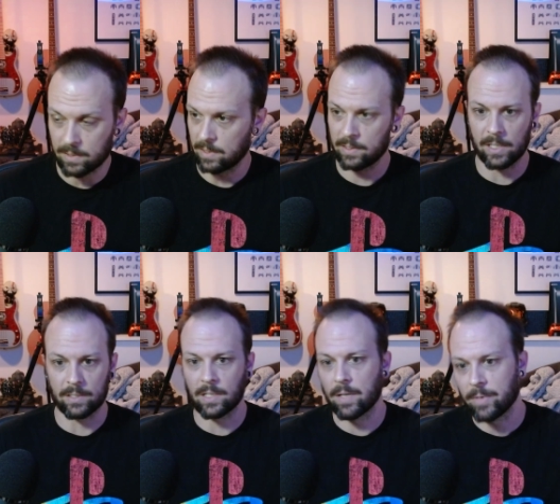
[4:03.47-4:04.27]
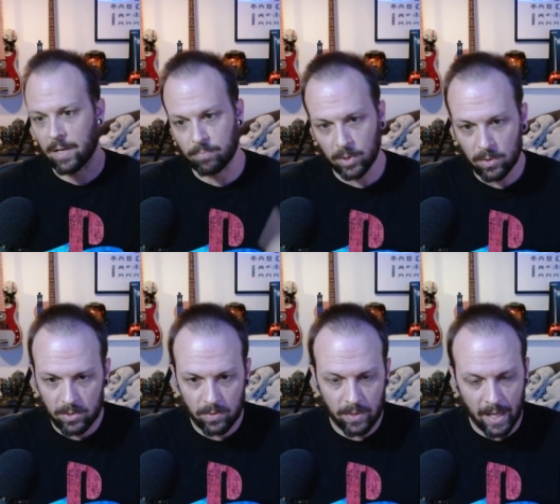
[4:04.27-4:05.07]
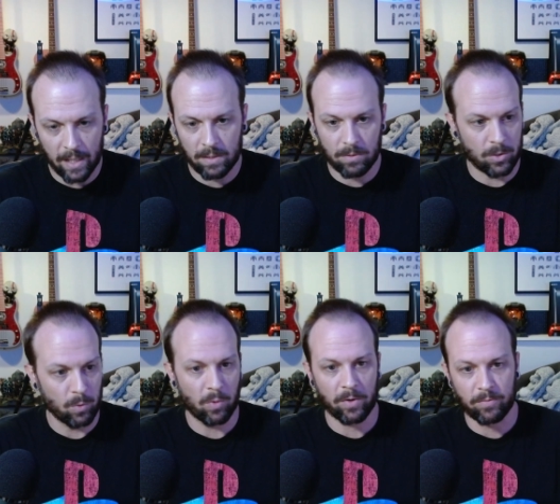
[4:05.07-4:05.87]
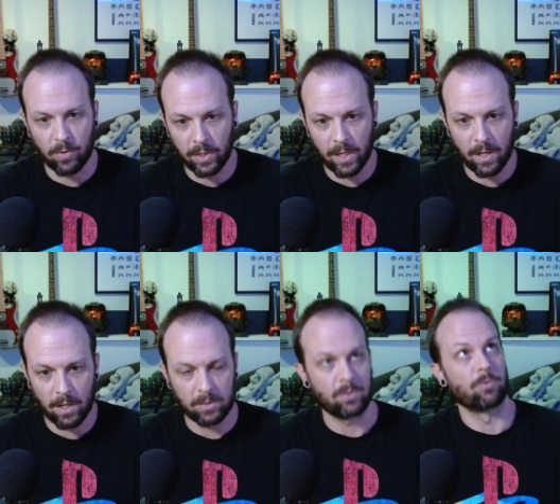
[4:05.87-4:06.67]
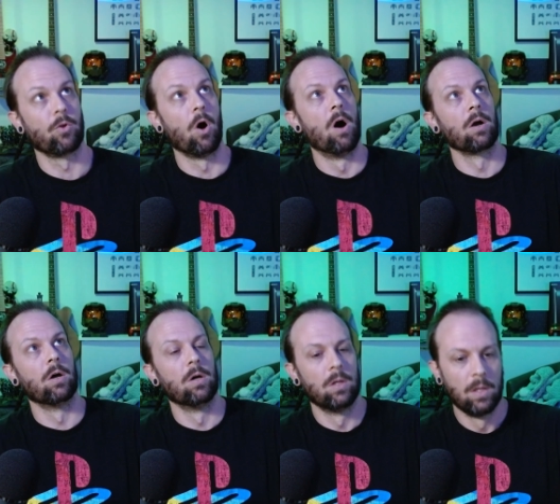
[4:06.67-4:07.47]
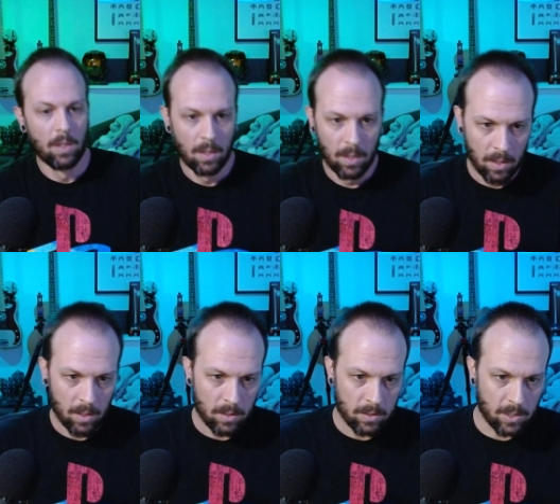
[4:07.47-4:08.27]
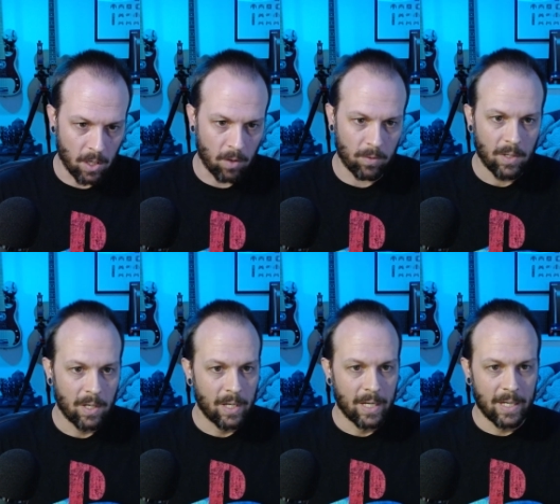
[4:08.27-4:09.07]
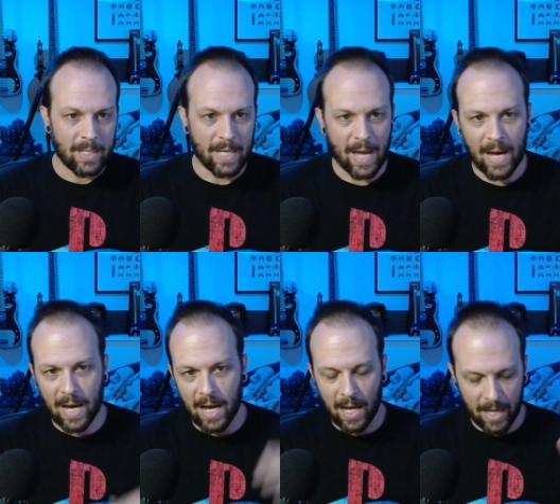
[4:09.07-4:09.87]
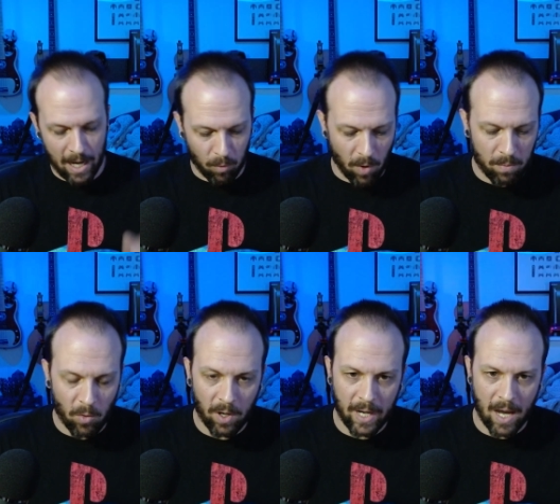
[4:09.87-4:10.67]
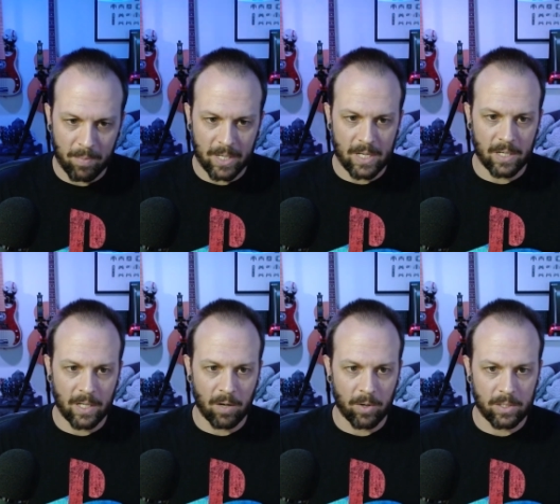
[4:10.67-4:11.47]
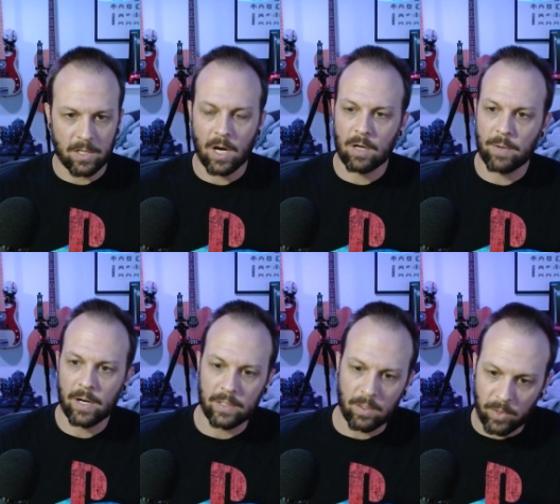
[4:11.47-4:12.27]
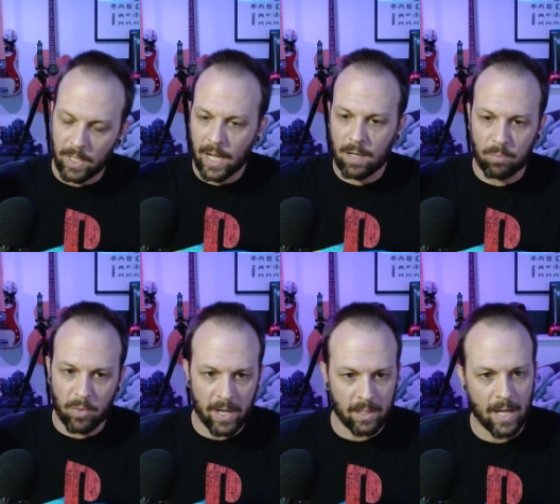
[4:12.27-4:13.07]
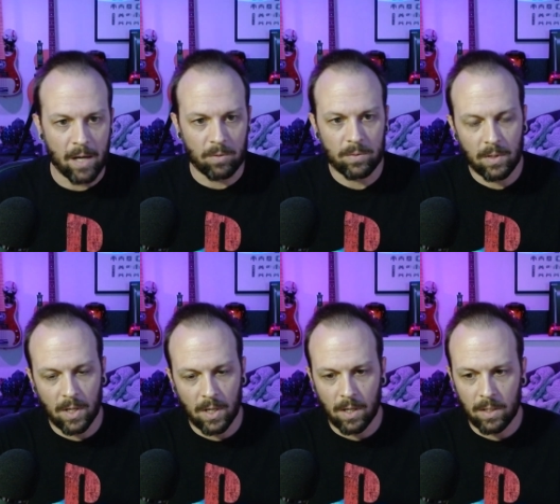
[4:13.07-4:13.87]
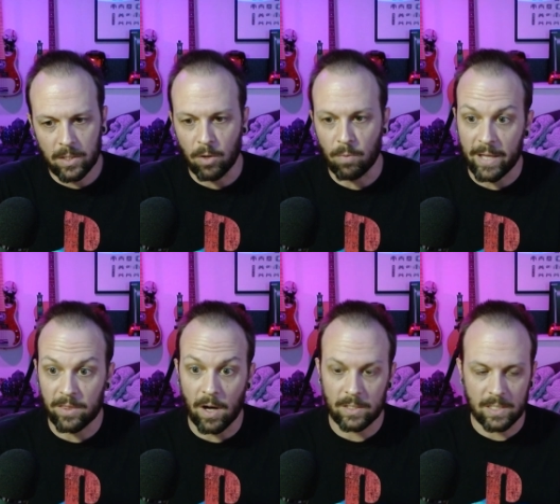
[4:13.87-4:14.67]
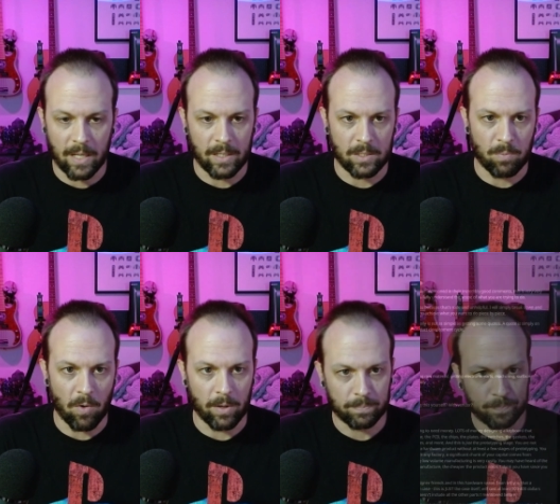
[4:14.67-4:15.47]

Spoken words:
This thing is claiming to have Bluetooth and 2.4 gigahertz dongle. So yeah, I got one more comment here that I want to talk about, and then we're going to kind of break down, my thoughts on this board.